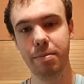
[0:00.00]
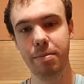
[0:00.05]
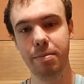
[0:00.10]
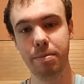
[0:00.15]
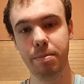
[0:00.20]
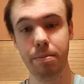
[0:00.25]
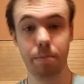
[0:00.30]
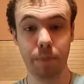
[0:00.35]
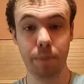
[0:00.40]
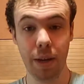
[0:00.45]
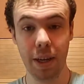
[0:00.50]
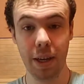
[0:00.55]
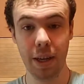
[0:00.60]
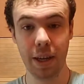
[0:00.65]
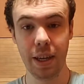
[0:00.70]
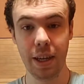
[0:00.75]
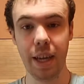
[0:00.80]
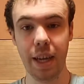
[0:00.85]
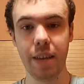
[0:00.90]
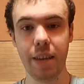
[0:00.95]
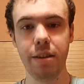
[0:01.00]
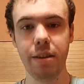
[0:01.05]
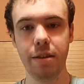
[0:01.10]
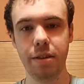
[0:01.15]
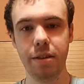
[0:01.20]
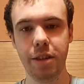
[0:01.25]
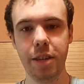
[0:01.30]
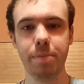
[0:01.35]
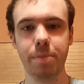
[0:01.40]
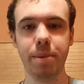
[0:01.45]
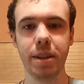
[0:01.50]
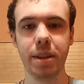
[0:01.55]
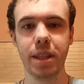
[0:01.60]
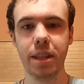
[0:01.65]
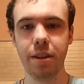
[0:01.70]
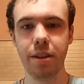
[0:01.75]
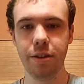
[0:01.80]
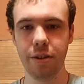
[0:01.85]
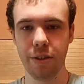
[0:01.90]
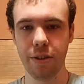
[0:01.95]
bug. And typically
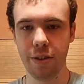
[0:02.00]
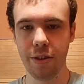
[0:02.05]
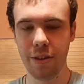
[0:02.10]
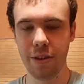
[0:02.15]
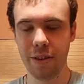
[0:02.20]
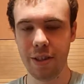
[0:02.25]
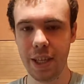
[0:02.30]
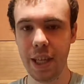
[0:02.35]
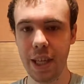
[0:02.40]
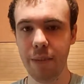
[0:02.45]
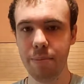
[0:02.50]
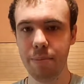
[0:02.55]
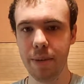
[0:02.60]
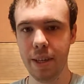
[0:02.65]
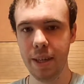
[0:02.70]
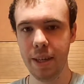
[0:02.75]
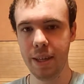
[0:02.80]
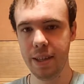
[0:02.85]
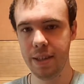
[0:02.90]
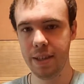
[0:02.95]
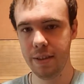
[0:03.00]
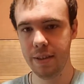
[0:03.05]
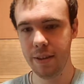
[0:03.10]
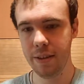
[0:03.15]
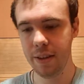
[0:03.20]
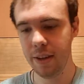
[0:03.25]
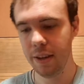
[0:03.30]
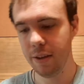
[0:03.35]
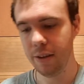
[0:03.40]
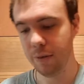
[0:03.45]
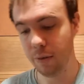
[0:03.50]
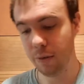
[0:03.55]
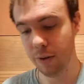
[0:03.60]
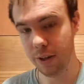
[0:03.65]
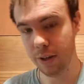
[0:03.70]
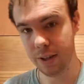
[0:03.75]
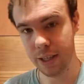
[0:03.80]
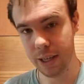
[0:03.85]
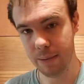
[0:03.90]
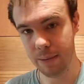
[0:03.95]
those are called stink bugs, for
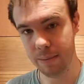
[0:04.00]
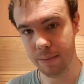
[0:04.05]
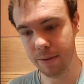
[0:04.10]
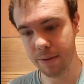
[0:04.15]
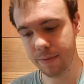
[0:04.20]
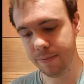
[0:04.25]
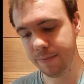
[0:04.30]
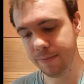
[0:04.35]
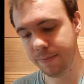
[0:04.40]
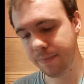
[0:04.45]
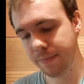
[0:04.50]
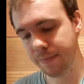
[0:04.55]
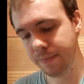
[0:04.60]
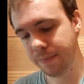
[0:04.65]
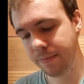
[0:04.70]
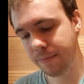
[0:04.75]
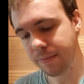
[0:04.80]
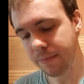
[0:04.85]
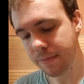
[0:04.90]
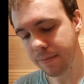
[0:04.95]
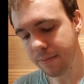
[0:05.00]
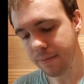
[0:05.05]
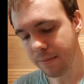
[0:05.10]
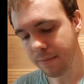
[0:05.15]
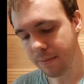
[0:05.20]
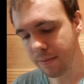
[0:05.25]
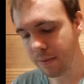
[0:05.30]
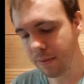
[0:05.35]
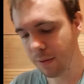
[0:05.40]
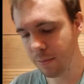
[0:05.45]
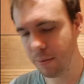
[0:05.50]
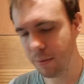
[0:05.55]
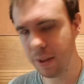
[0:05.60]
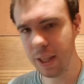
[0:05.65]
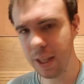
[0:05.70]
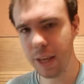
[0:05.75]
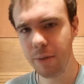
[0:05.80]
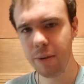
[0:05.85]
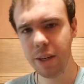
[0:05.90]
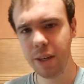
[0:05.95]
example. But
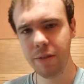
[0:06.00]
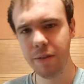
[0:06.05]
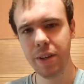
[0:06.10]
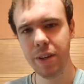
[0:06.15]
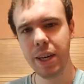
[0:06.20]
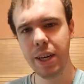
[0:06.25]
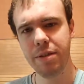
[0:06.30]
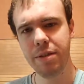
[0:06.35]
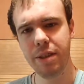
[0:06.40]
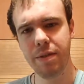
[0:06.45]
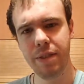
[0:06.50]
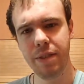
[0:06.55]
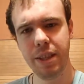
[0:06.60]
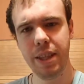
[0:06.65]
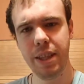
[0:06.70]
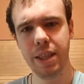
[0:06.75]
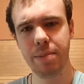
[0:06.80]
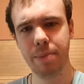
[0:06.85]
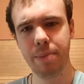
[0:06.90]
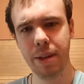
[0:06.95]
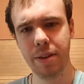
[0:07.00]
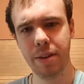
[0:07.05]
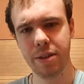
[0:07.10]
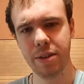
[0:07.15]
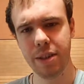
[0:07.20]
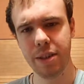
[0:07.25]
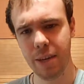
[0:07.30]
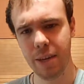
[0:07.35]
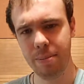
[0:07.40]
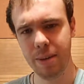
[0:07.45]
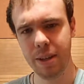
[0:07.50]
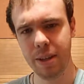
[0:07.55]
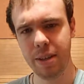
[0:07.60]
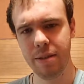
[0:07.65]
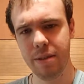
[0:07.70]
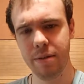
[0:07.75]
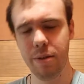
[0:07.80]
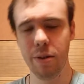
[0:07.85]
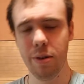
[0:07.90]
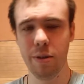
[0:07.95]
then what if you have something that's microscopic
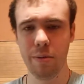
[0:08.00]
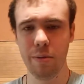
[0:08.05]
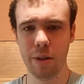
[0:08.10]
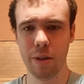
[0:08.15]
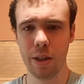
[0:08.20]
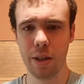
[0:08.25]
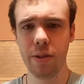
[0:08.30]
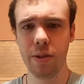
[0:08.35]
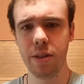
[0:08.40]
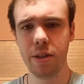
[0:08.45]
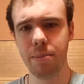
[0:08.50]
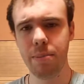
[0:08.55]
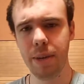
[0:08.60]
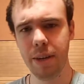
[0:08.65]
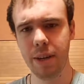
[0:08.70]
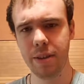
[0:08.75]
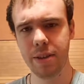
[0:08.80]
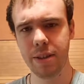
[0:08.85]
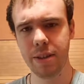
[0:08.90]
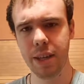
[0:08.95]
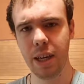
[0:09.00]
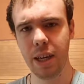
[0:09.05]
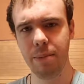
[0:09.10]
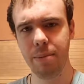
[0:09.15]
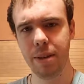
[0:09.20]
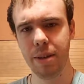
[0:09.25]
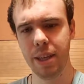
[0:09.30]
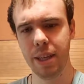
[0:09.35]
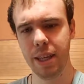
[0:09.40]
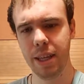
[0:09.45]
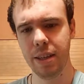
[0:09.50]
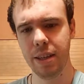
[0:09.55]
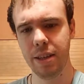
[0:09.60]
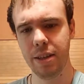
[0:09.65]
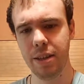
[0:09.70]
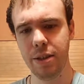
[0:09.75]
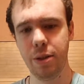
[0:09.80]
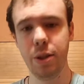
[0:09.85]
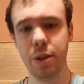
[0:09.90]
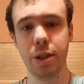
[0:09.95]
or close to microscopic, like
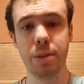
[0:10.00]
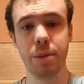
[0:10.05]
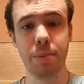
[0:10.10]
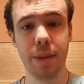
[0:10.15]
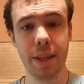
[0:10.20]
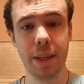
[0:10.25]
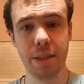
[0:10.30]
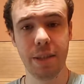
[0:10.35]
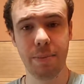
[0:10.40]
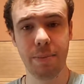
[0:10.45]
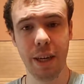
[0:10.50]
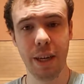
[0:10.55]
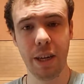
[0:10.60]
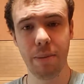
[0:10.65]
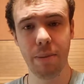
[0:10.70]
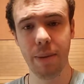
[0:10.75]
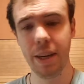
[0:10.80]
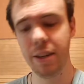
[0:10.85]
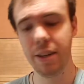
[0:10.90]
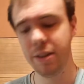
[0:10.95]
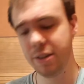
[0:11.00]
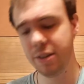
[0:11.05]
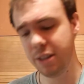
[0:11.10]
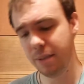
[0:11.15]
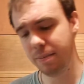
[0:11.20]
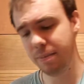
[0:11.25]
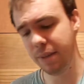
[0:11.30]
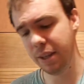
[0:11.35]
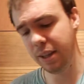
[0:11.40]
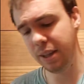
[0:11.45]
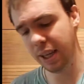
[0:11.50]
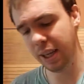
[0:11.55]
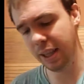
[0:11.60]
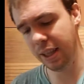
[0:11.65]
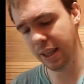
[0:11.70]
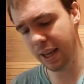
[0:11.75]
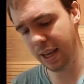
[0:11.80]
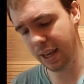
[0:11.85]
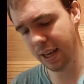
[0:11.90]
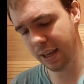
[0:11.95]
a 2-spot spider mite or something like
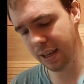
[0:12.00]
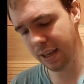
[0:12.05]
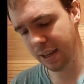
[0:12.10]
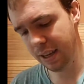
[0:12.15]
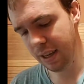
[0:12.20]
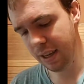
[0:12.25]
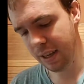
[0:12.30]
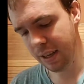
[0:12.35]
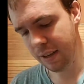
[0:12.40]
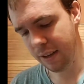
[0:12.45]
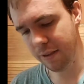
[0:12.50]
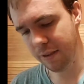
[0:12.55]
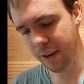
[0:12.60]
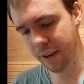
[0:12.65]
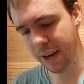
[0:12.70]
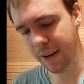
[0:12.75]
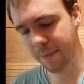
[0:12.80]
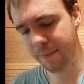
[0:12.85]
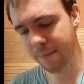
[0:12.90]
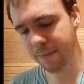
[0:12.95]
that, right?